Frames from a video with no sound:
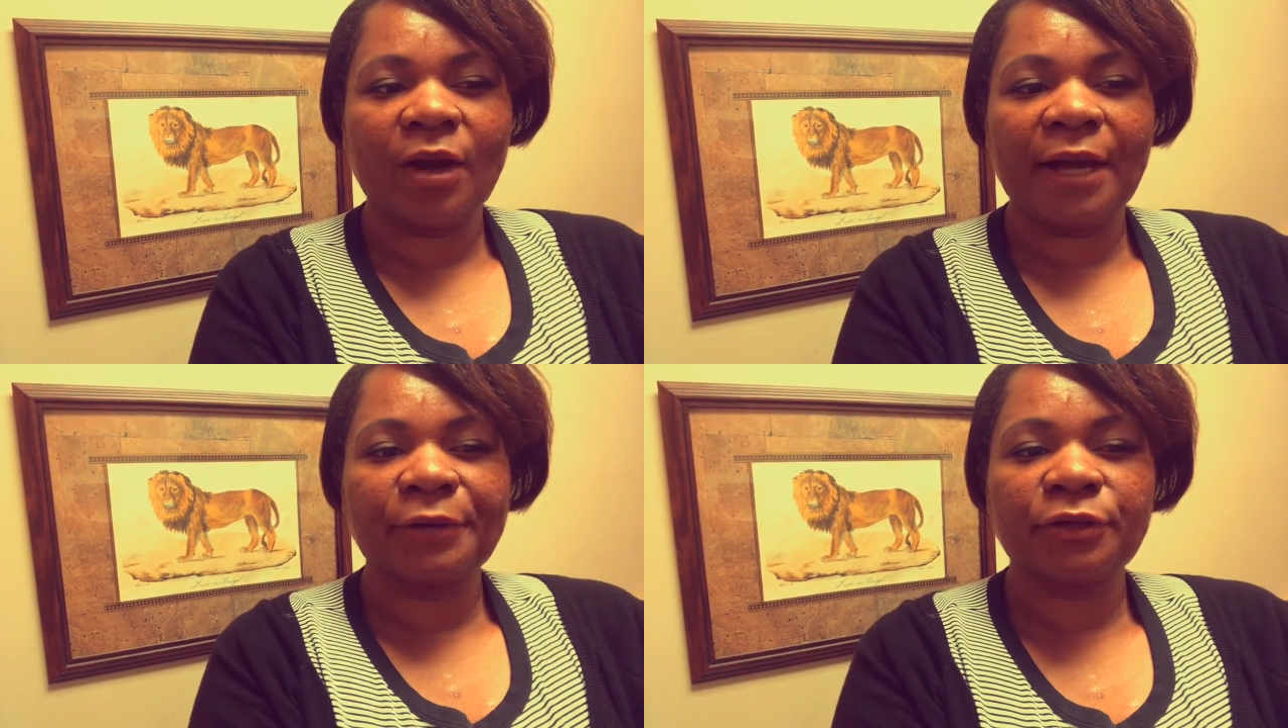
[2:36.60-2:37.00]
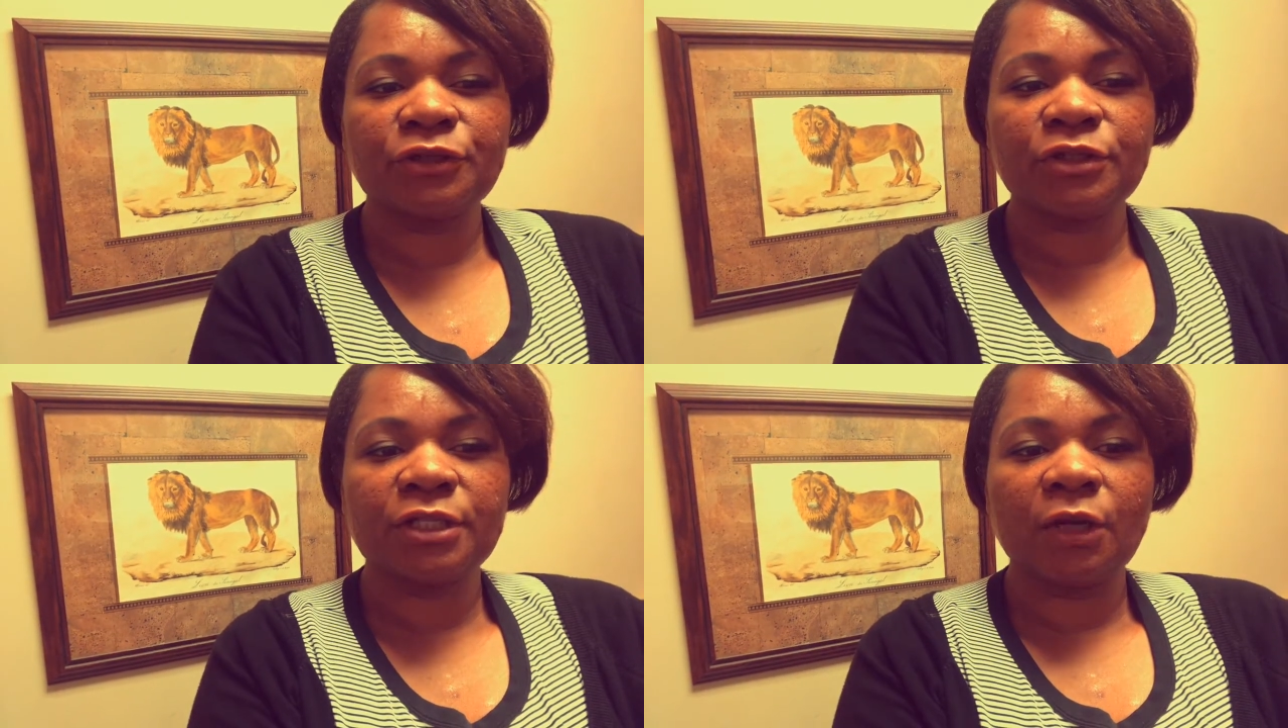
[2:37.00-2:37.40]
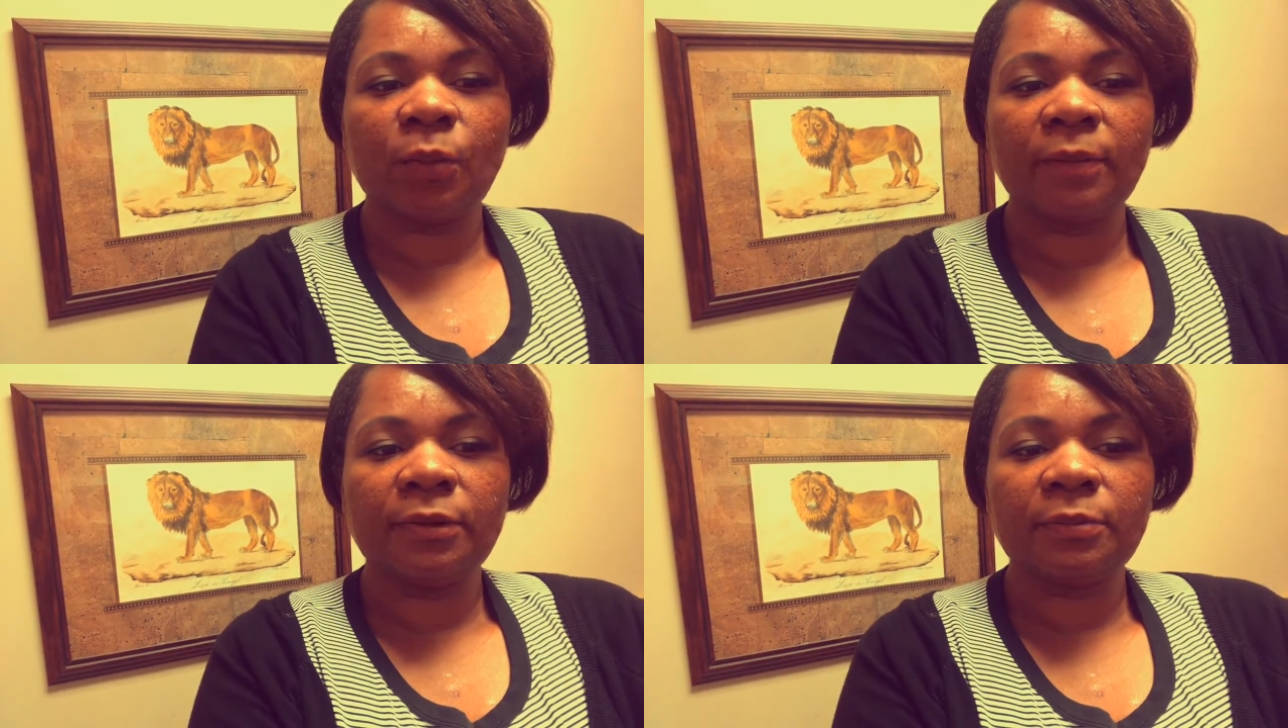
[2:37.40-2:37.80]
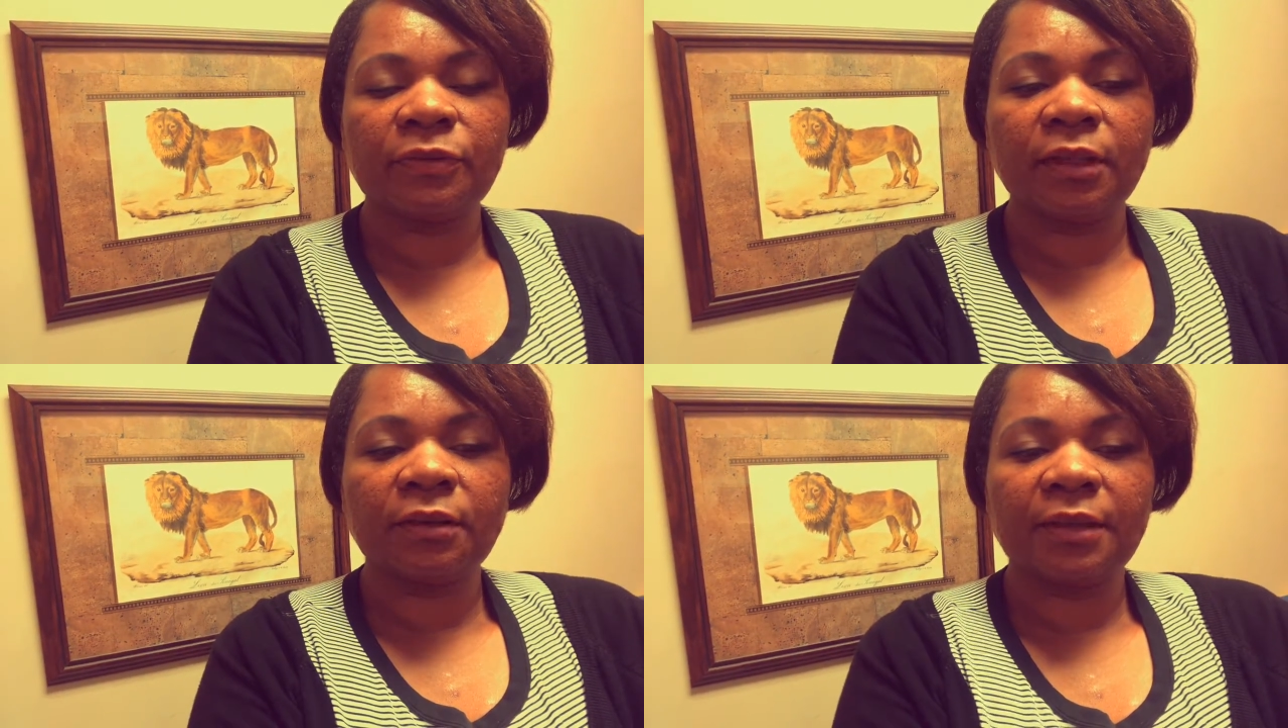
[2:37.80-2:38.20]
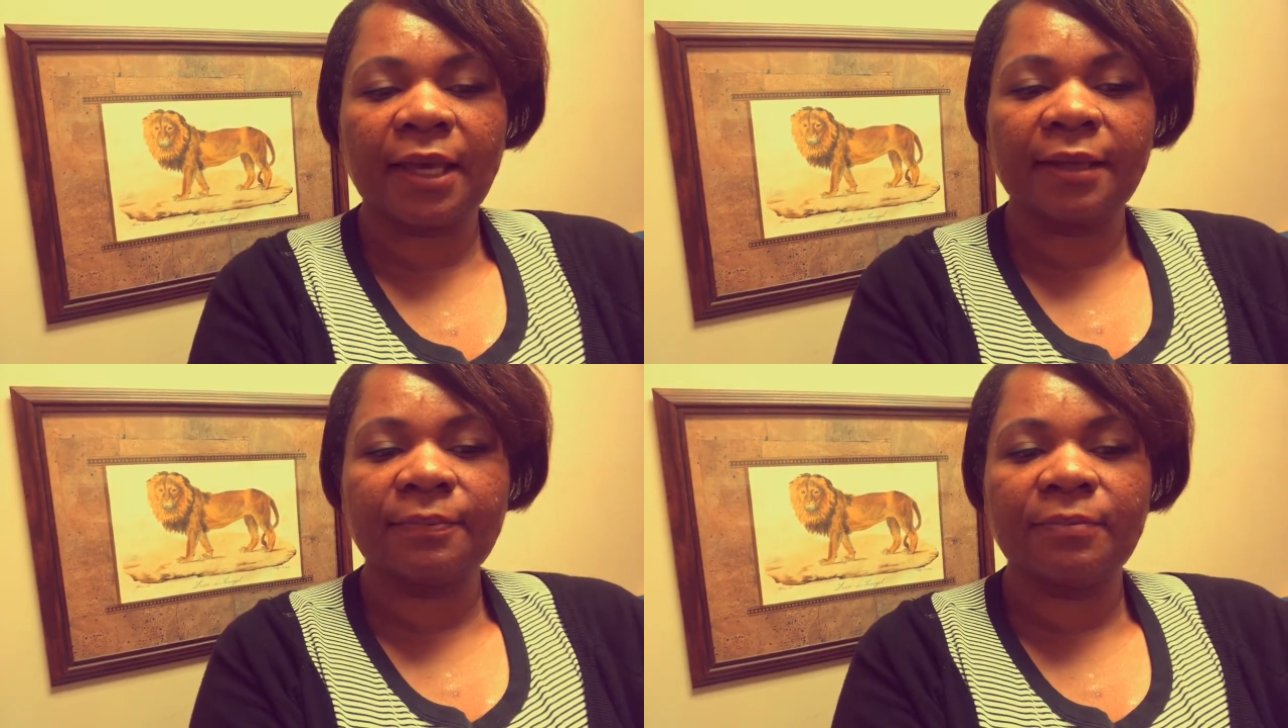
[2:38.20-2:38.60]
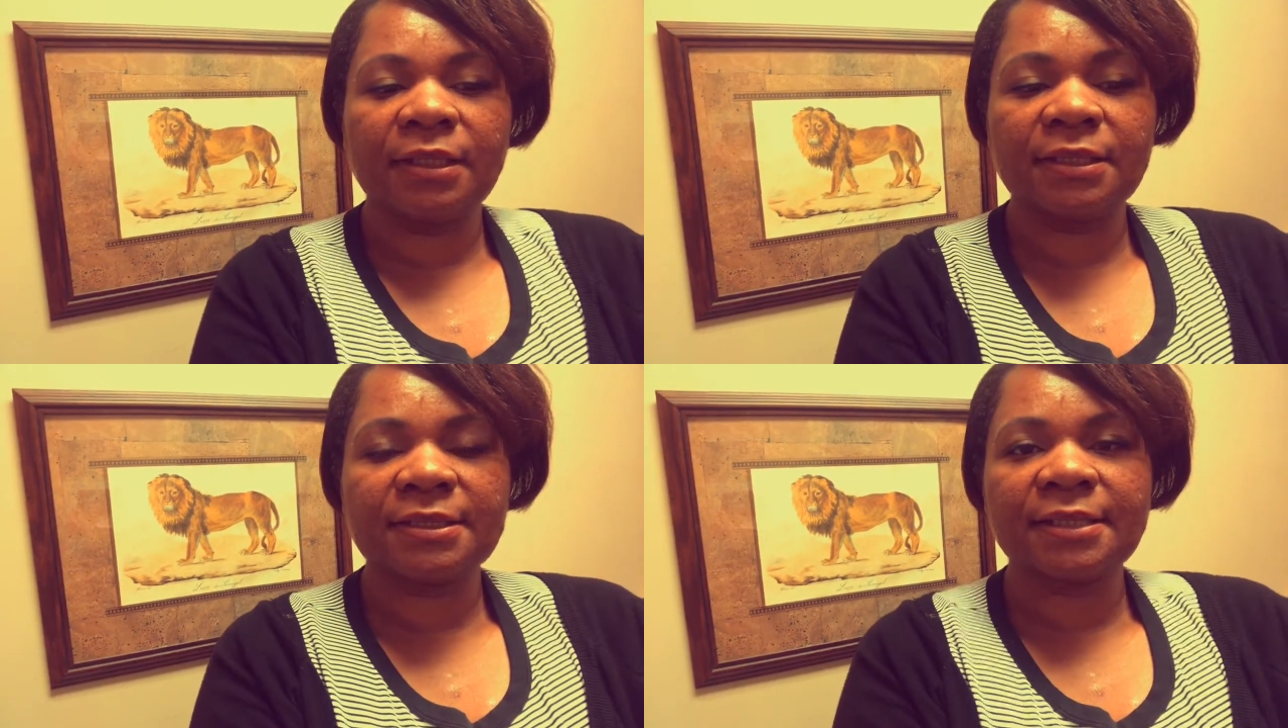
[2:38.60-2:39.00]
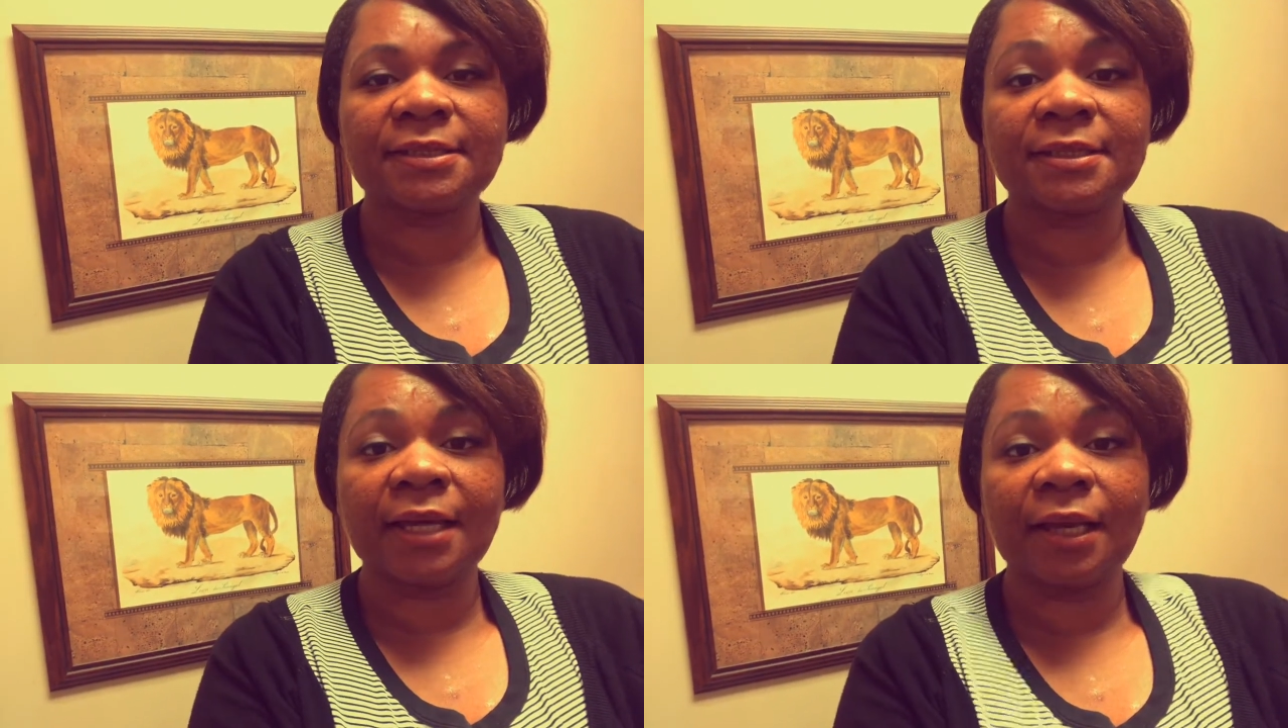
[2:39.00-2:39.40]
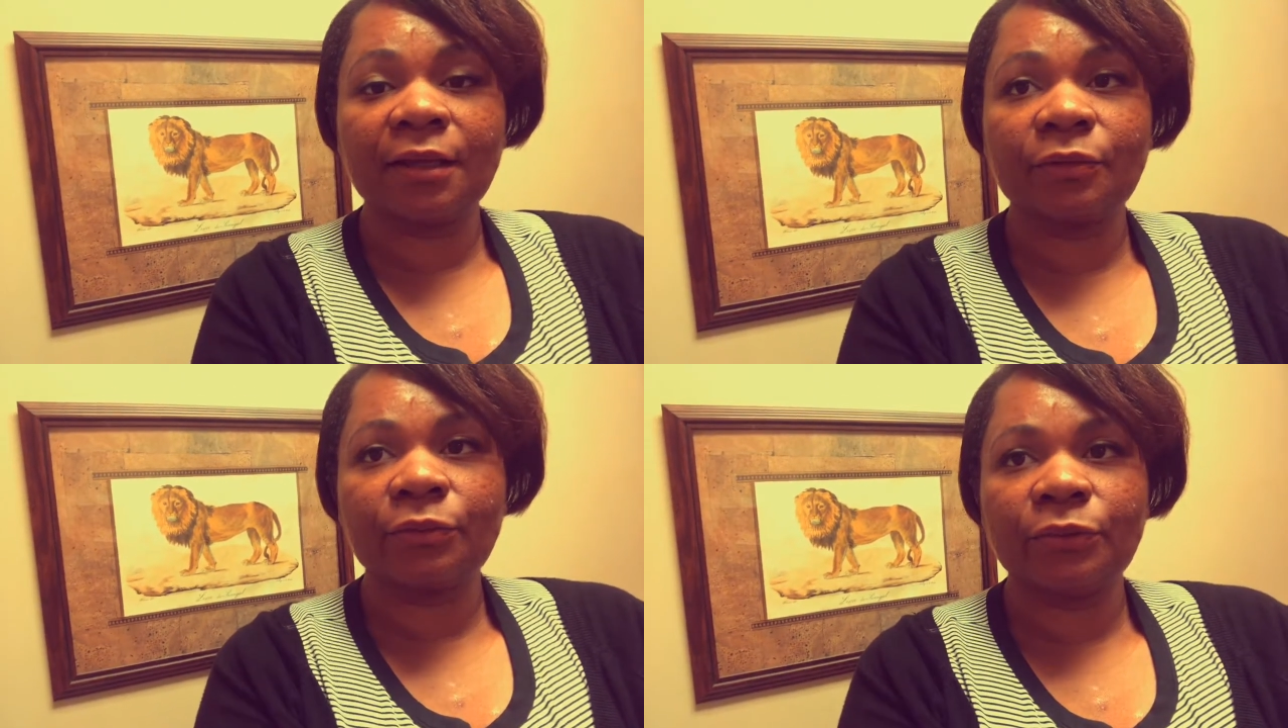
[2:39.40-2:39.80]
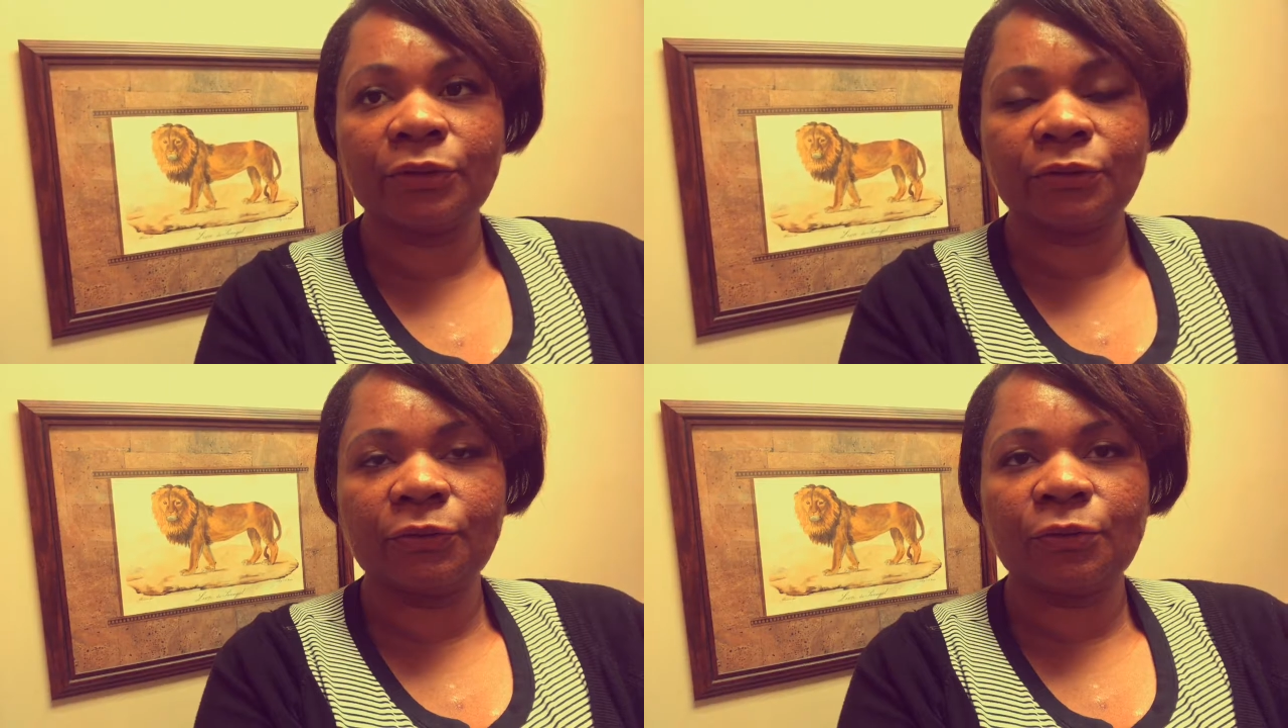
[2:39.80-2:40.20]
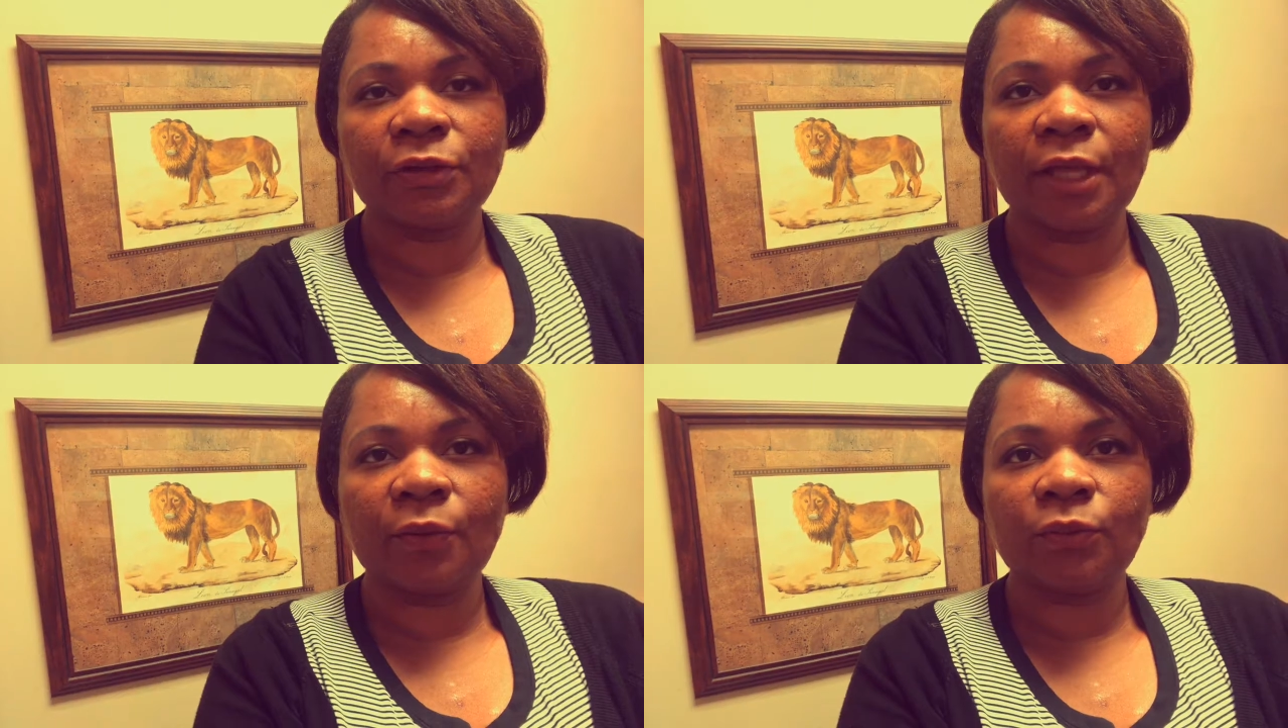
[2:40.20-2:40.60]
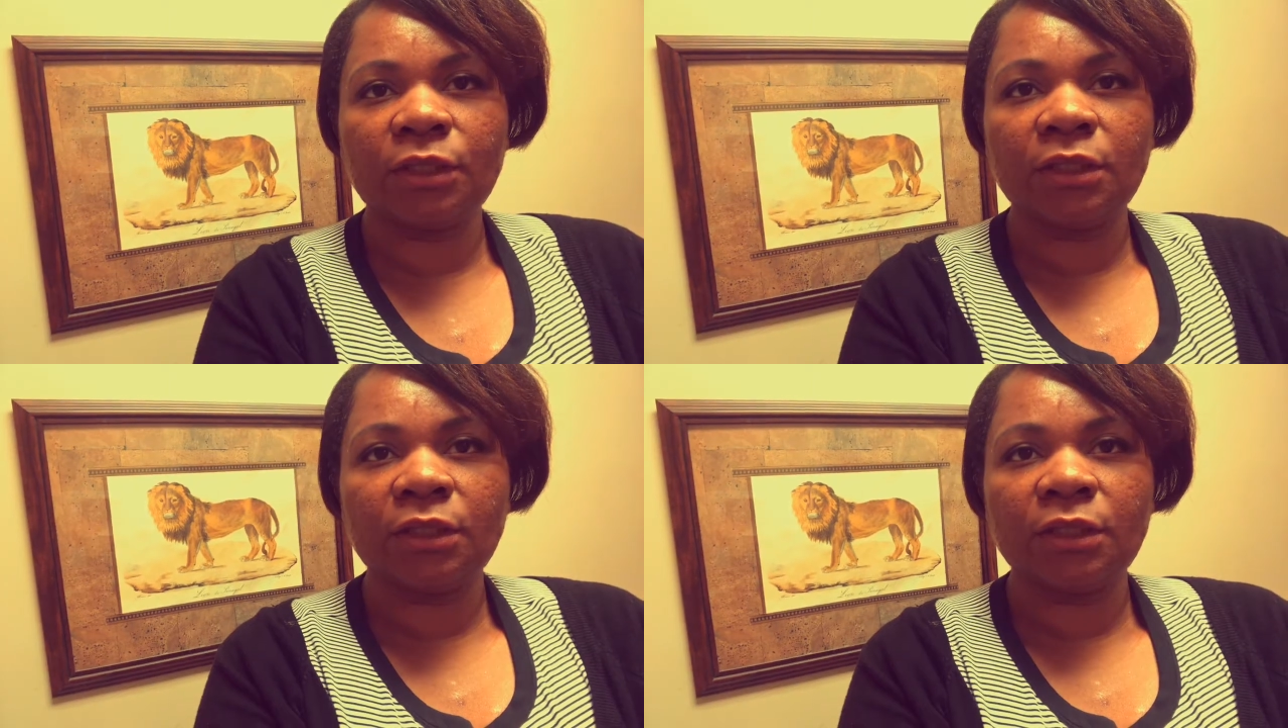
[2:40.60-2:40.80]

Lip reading: I don't understand why people think that means it's not real, or that